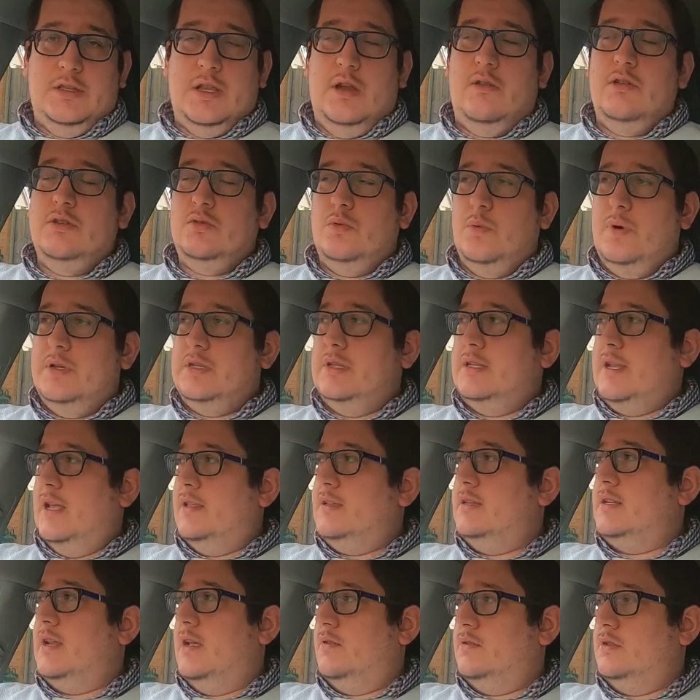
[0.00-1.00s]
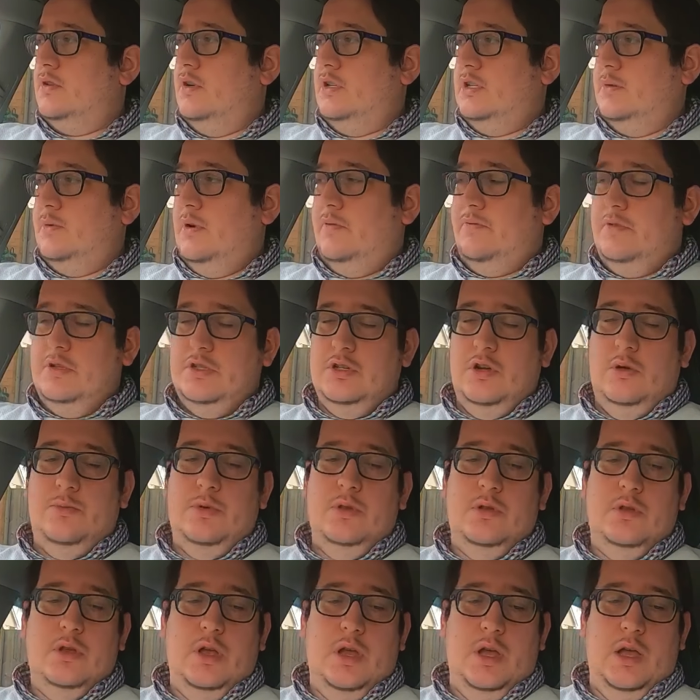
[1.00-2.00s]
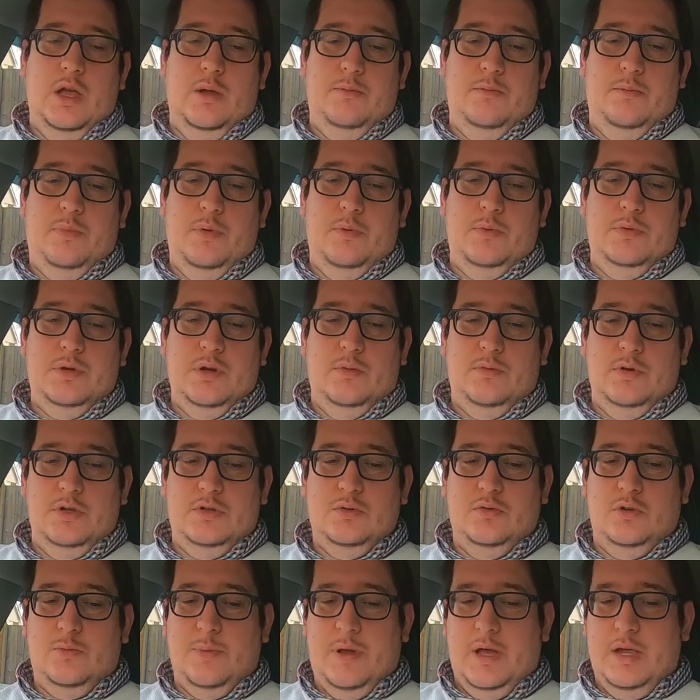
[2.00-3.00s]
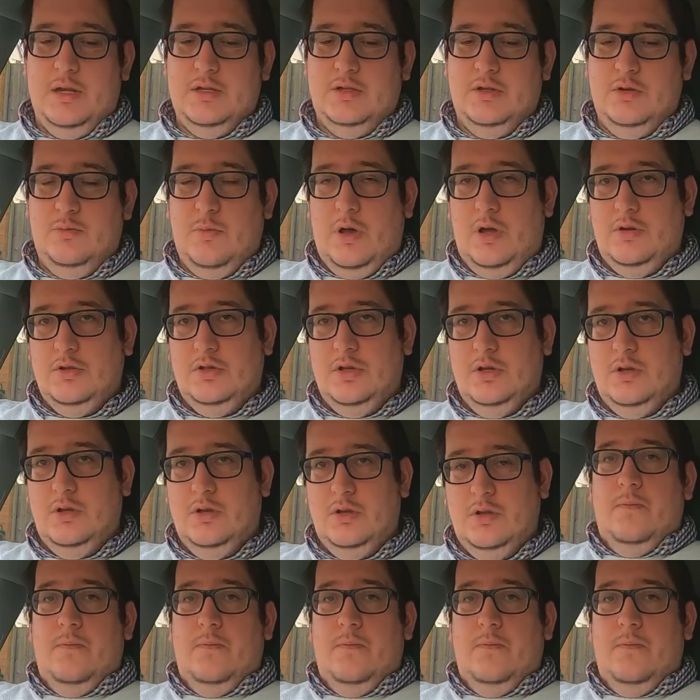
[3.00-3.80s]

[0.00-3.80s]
There is always a downside to every job, but we don't want to talk about it too much.